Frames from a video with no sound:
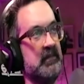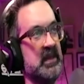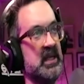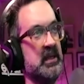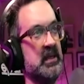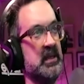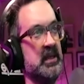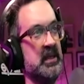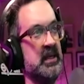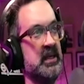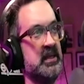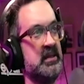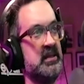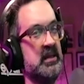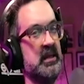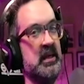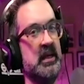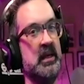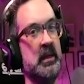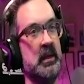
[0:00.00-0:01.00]
Yes.
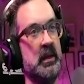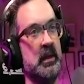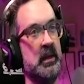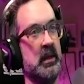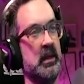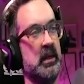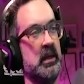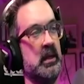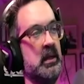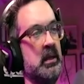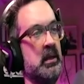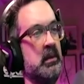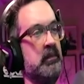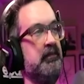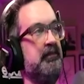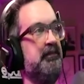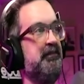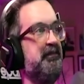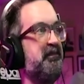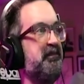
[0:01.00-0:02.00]

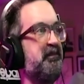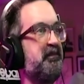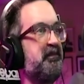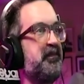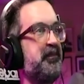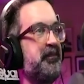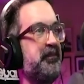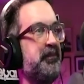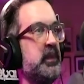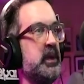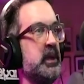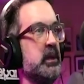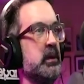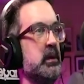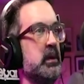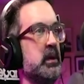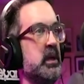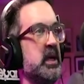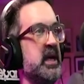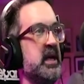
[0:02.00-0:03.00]
Um,
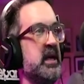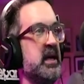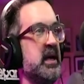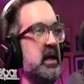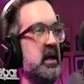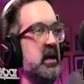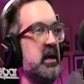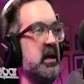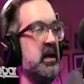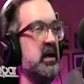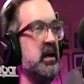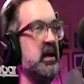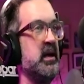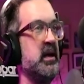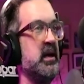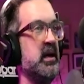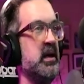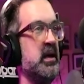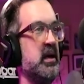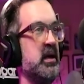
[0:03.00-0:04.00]
and
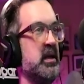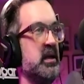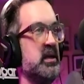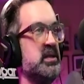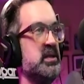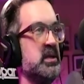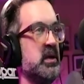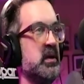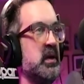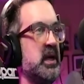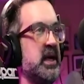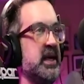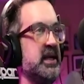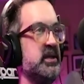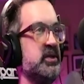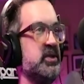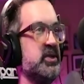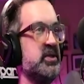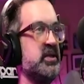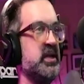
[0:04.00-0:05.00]
so like,
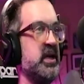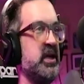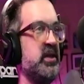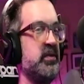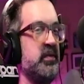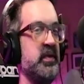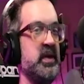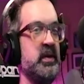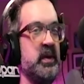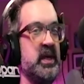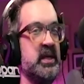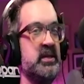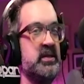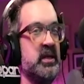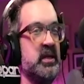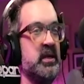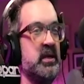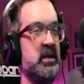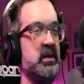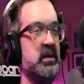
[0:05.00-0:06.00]
just like three weeks
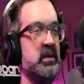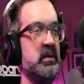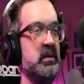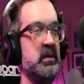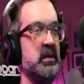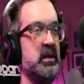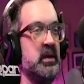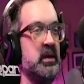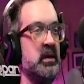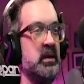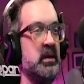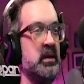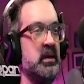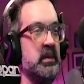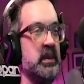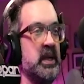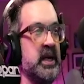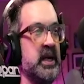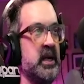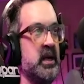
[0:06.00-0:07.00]
ago, um,
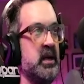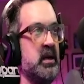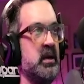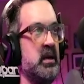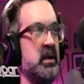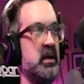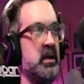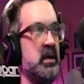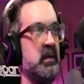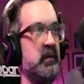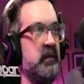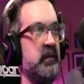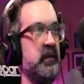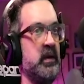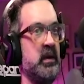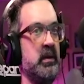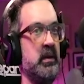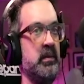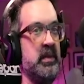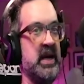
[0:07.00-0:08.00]
I got a call
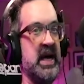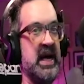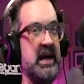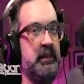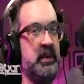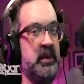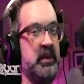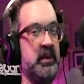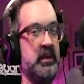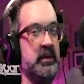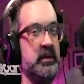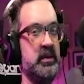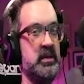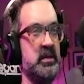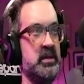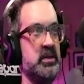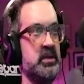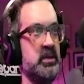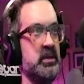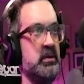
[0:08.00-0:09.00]
from Apple to
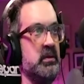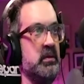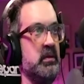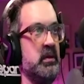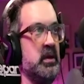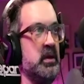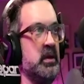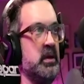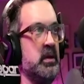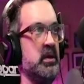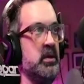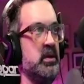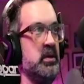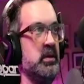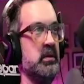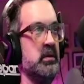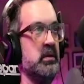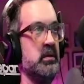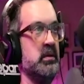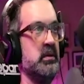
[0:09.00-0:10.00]
do the
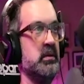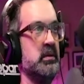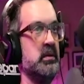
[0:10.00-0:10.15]
new